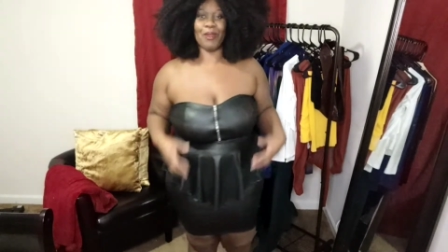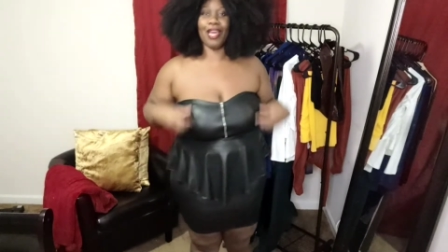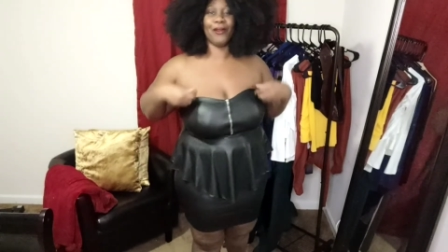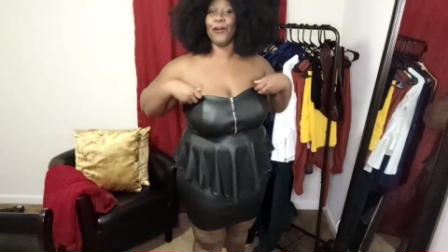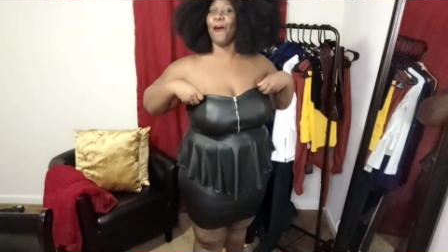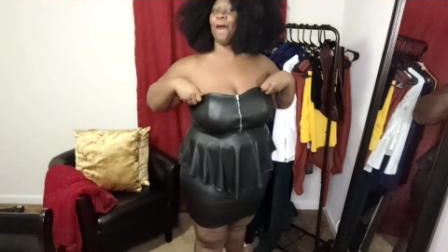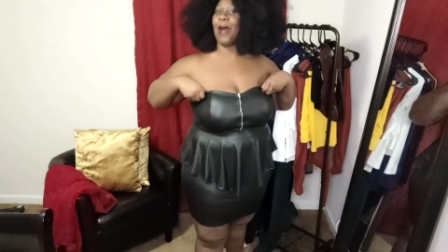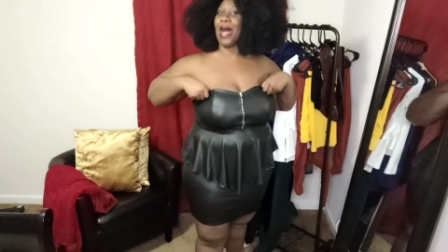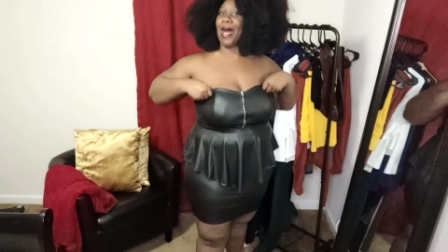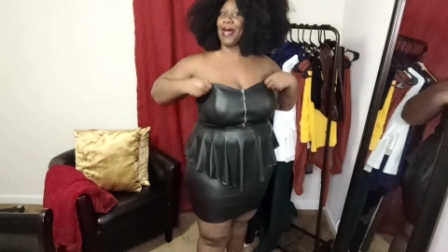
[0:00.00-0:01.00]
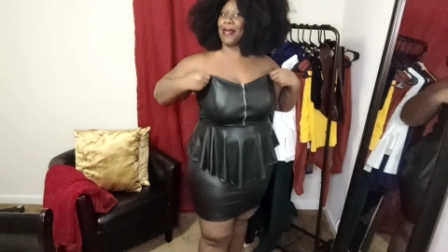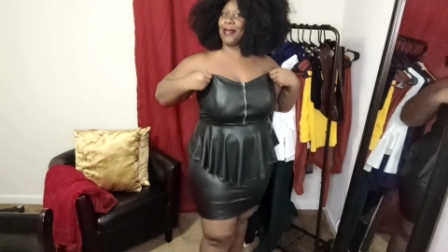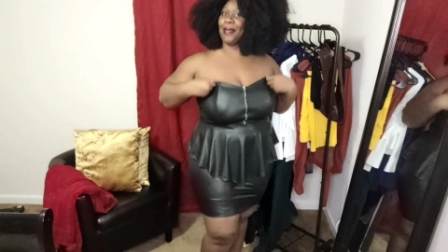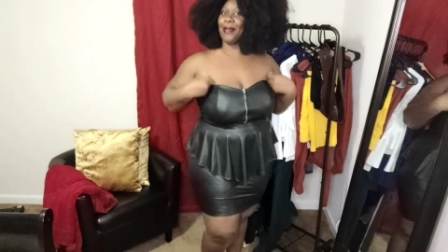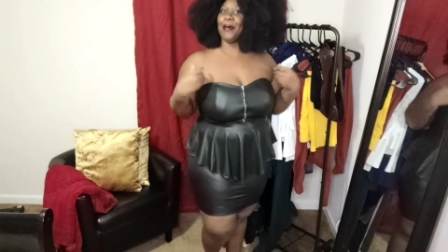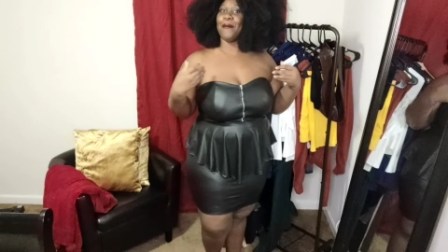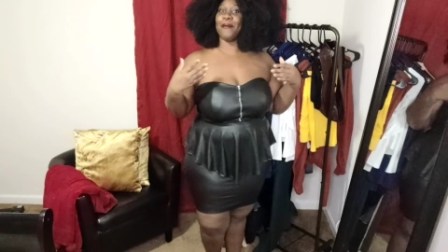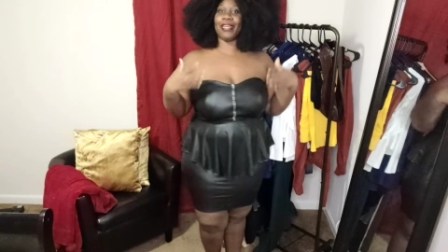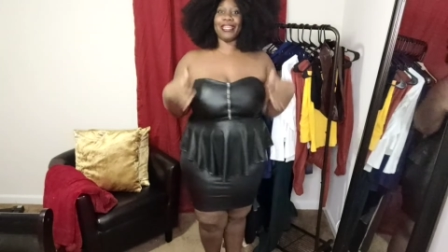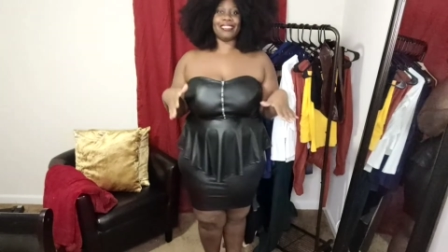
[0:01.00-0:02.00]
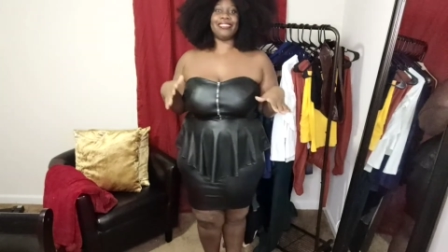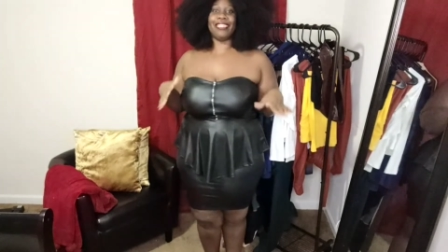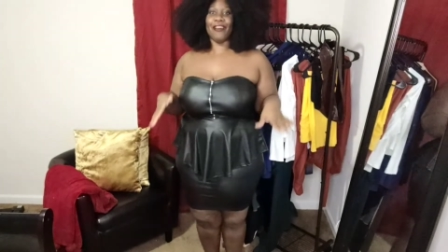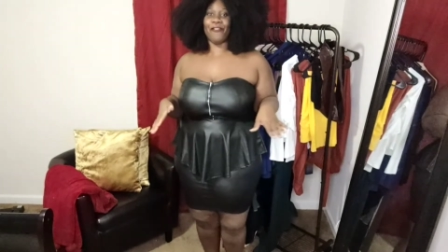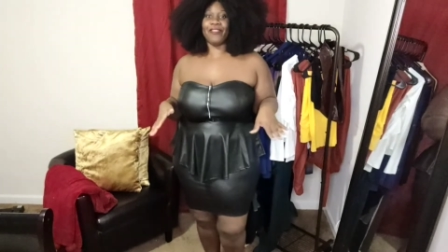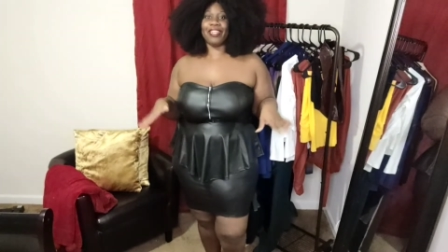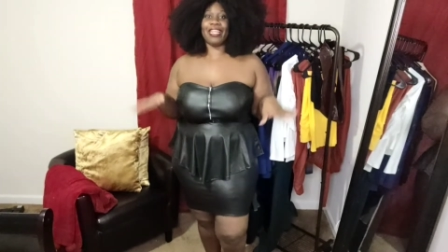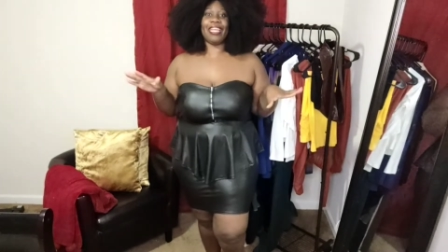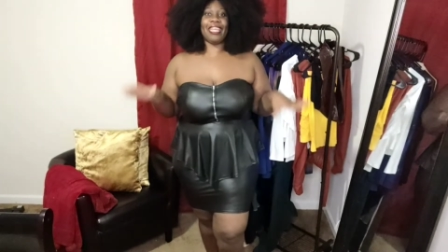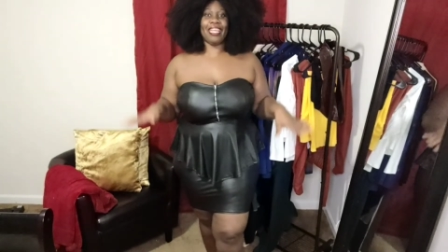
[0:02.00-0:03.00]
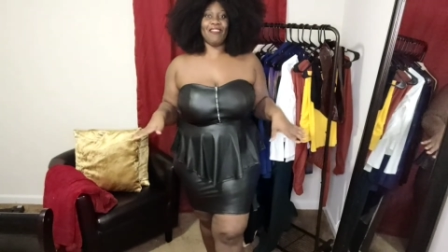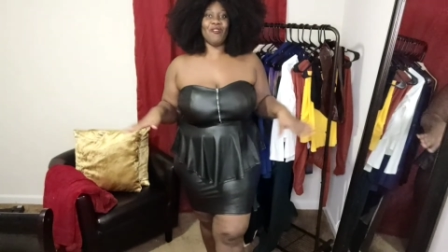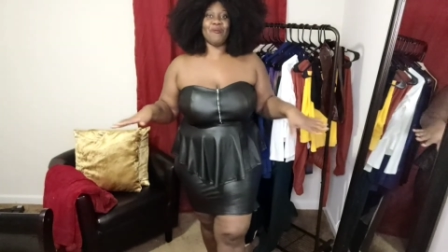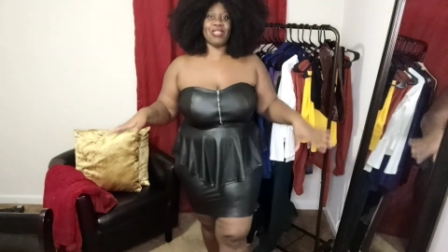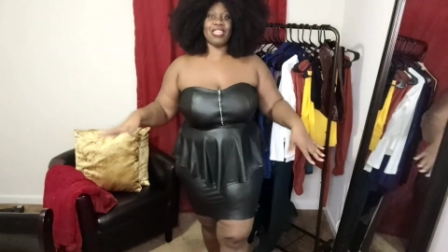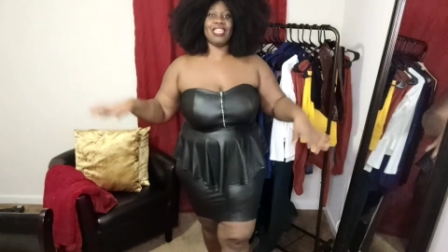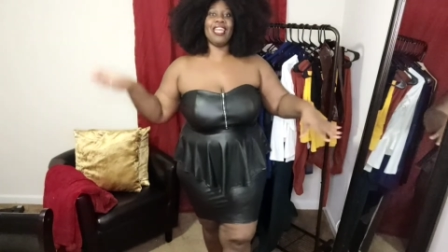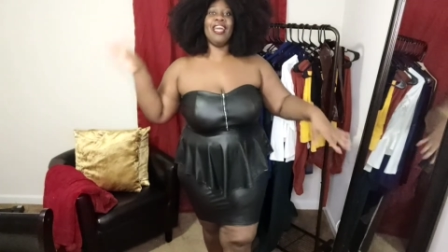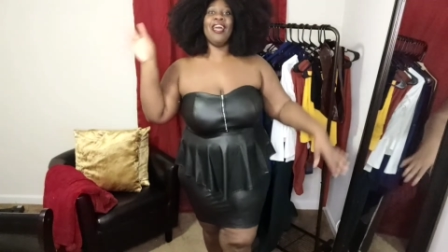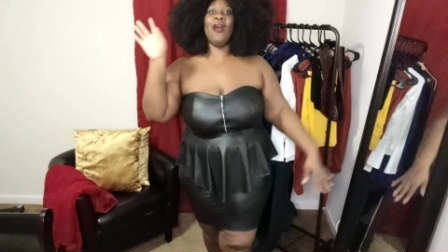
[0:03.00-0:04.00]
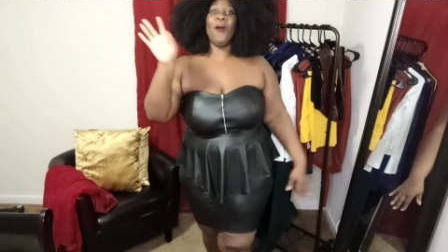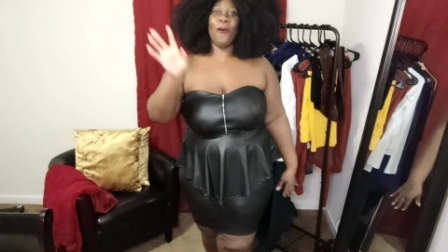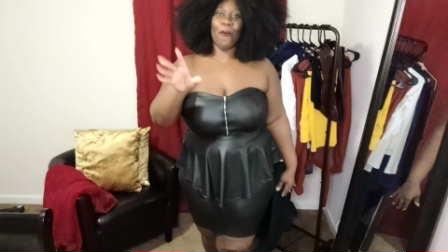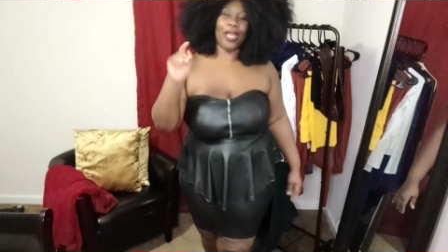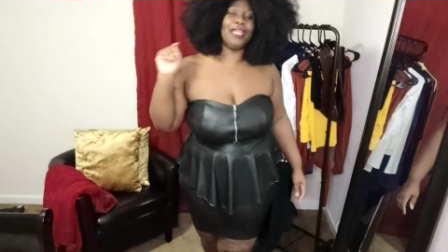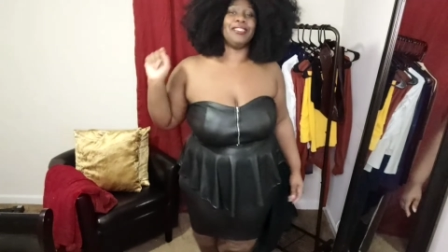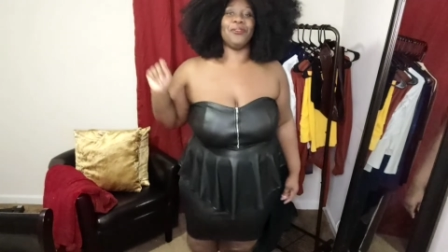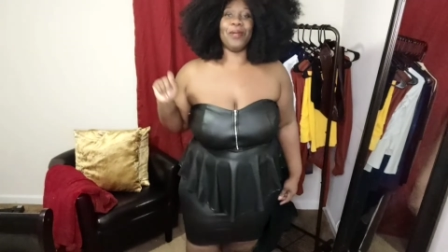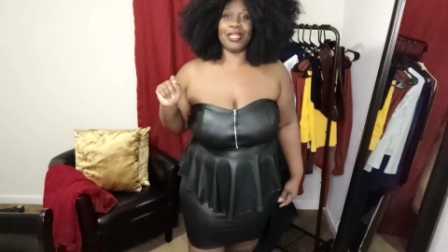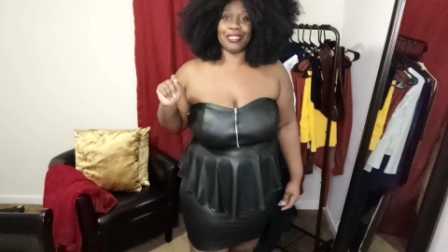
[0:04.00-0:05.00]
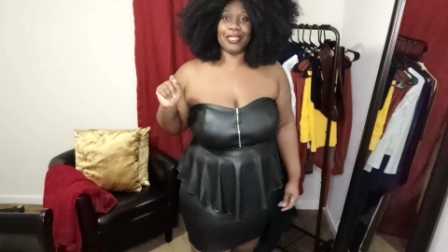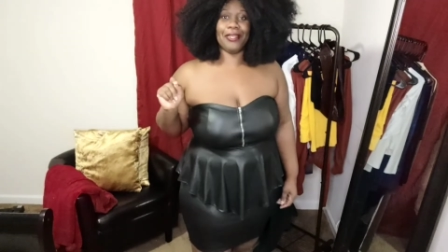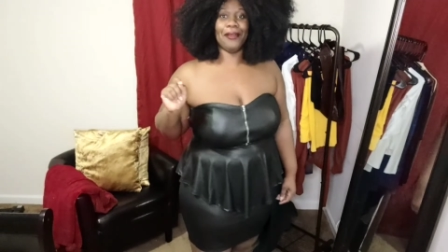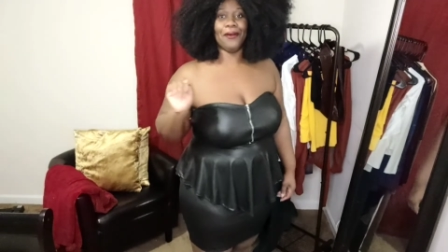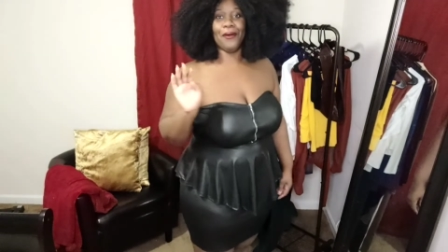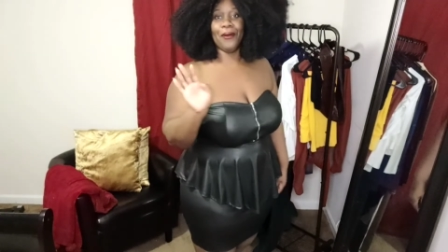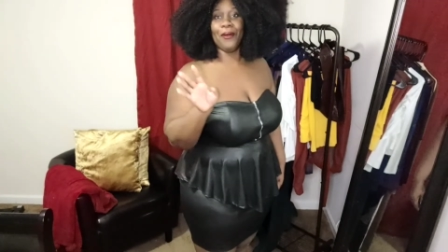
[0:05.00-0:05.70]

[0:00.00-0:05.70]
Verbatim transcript: I don't know why, but it's definitely giving me waiting to exhale